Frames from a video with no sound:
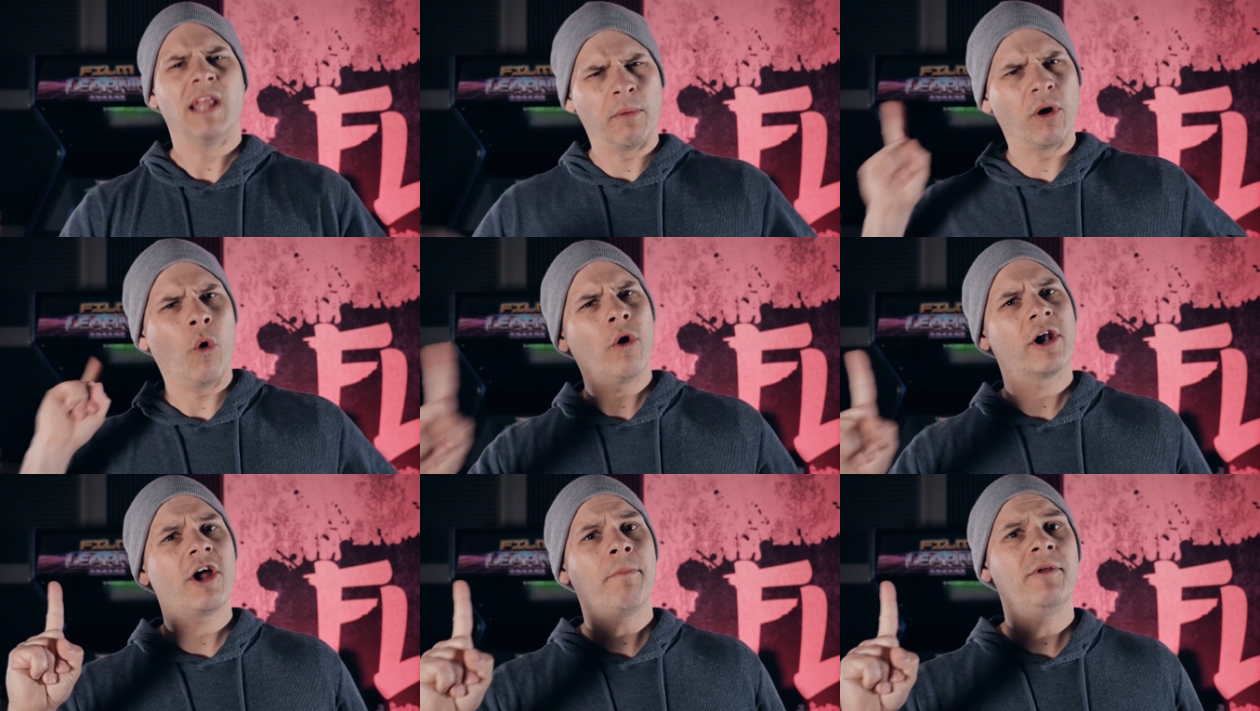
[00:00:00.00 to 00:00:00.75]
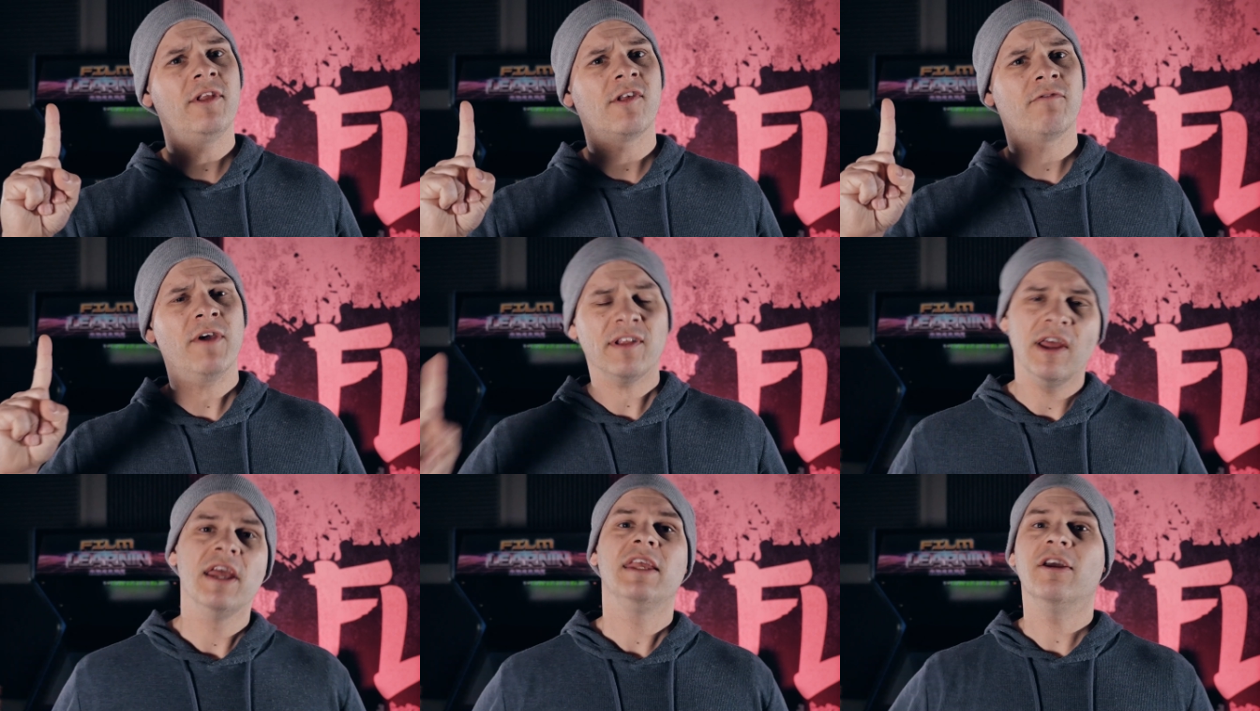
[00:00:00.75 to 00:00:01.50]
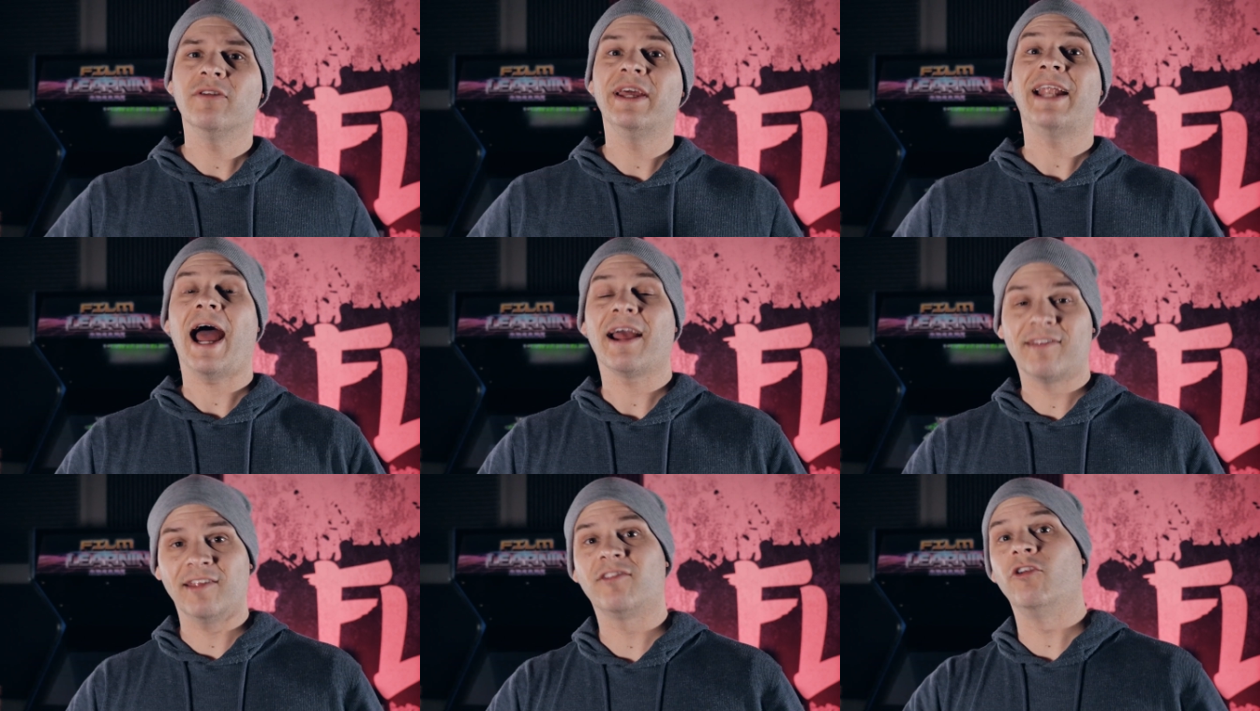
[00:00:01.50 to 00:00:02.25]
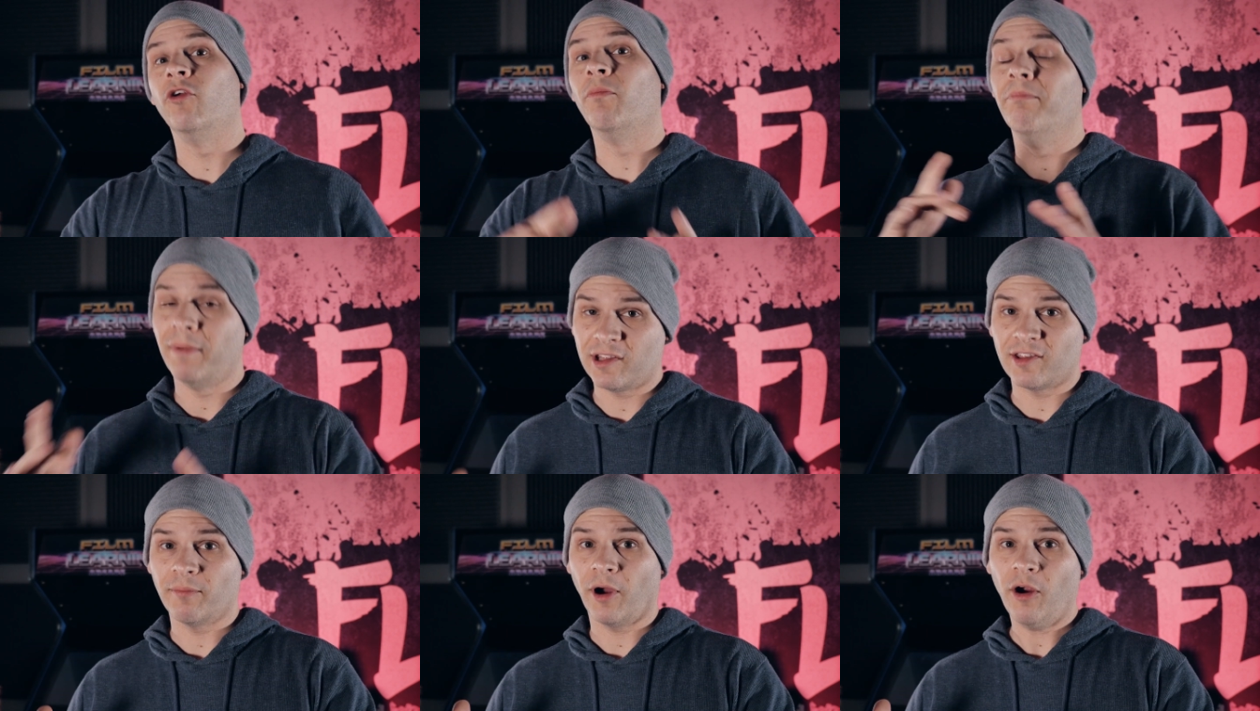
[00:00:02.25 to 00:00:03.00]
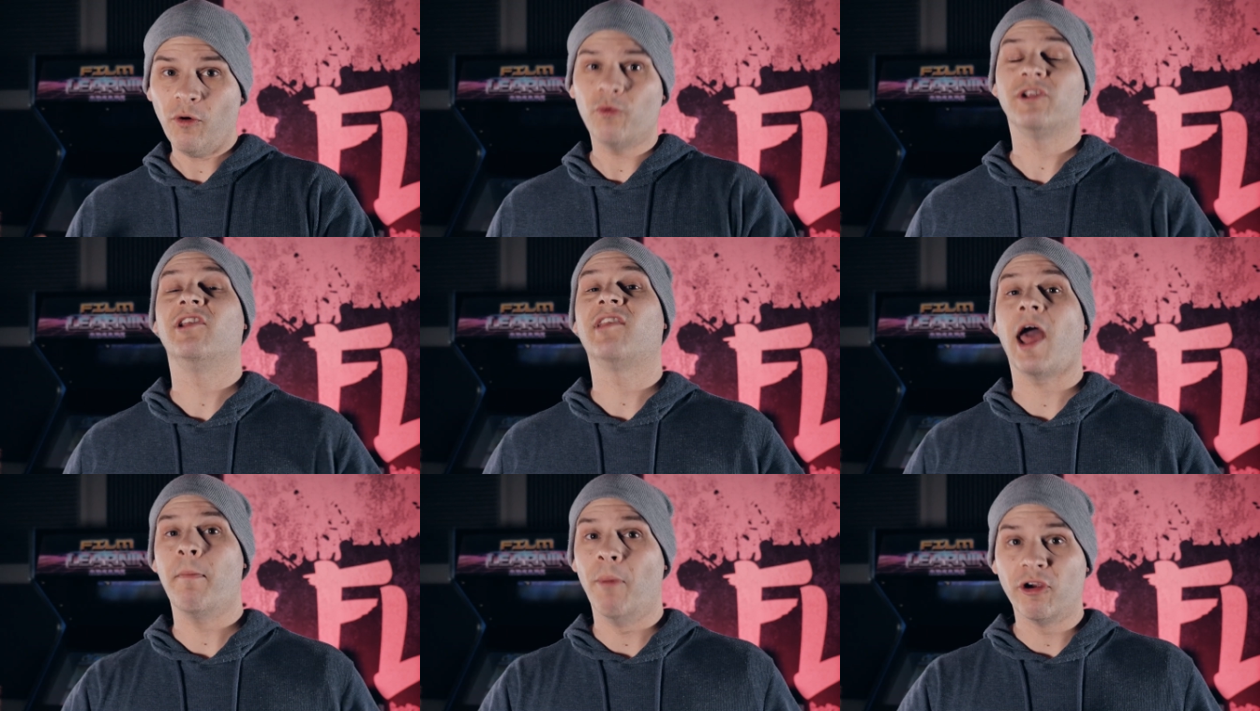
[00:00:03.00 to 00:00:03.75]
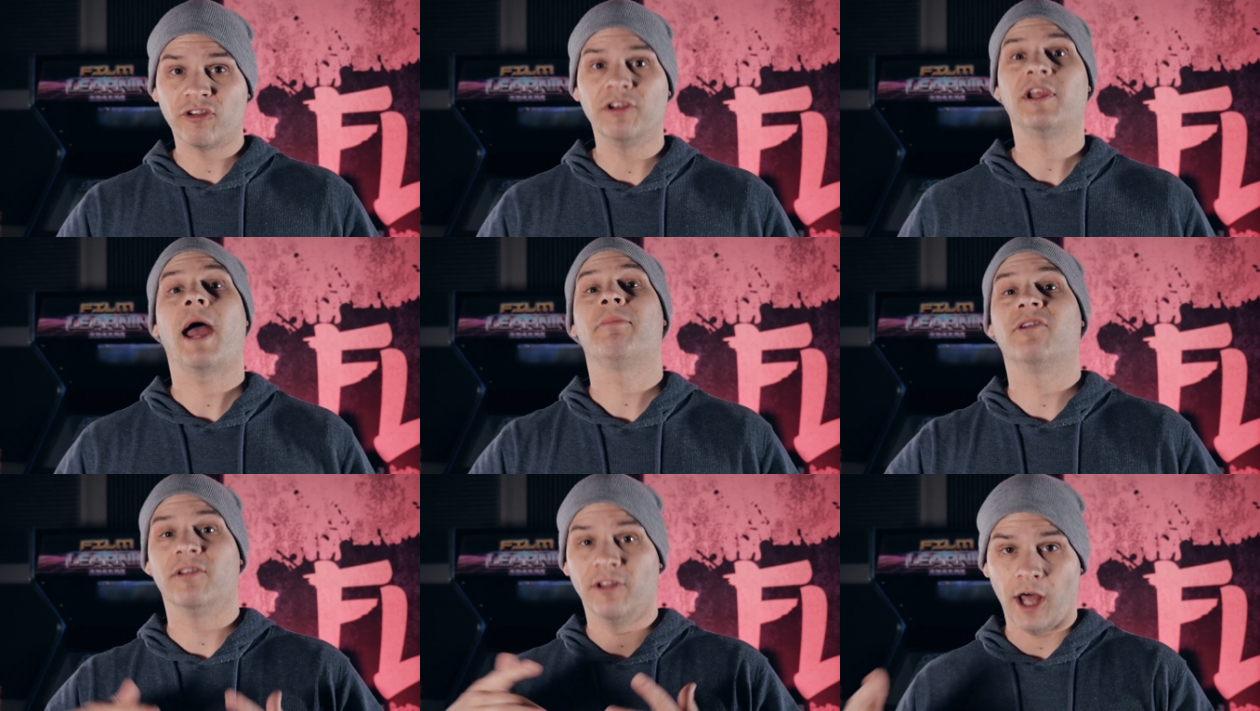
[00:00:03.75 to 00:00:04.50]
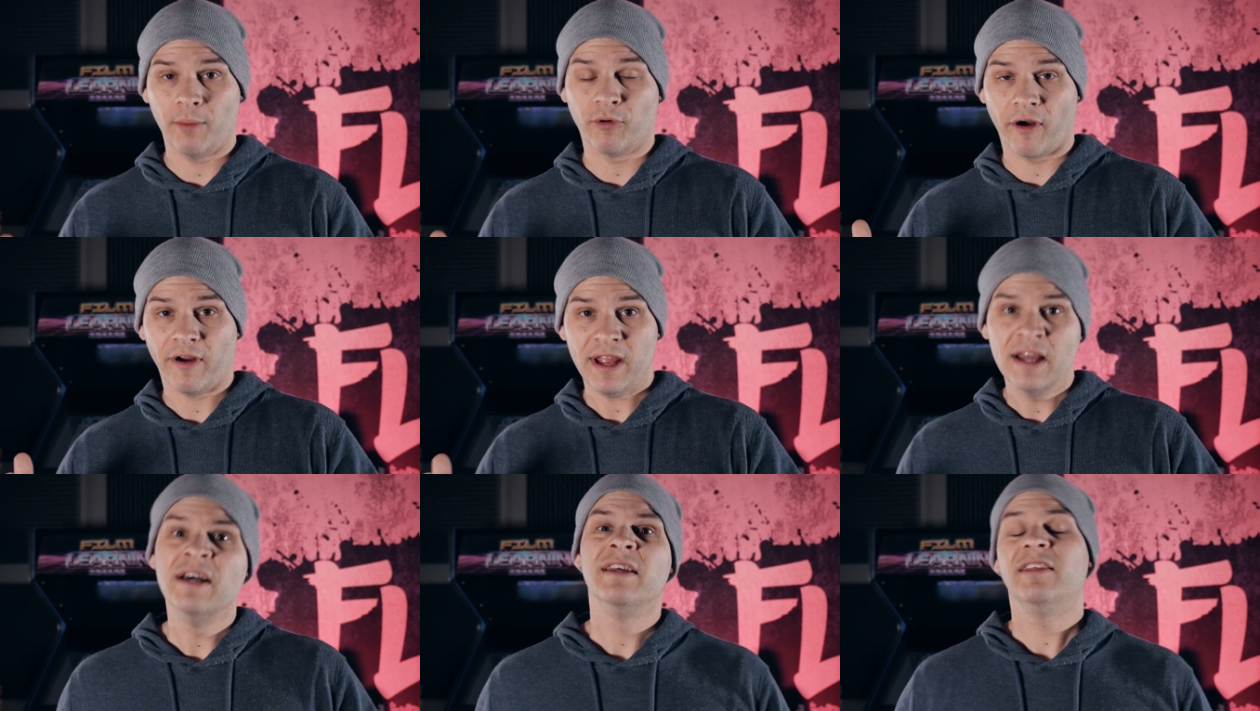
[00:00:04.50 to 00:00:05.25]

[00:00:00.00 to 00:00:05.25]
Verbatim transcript: Now in order to copy this effect, you'll need access to Mixamo, which is our motion capture library.